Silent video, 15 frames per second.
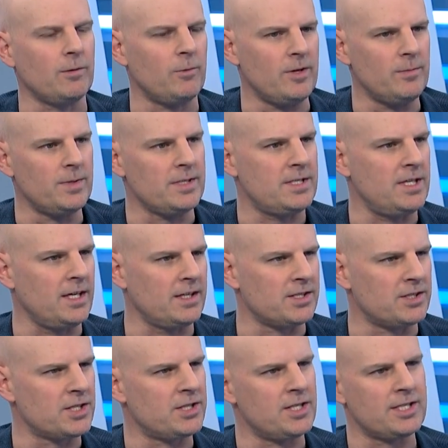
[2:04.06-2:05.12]
thing we've been seeing
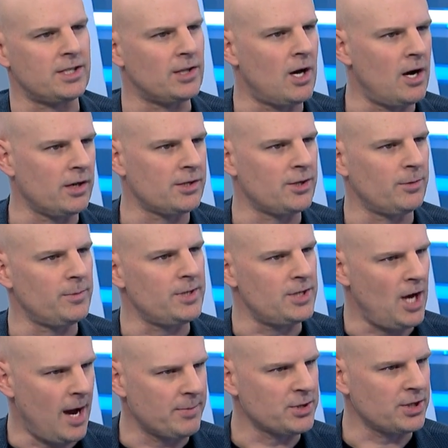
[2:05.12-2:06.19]
is just this long-term
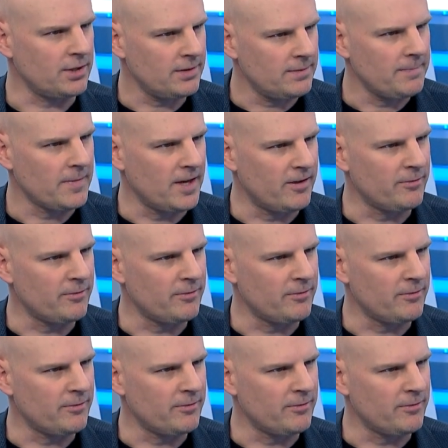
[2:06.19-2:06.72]
adoption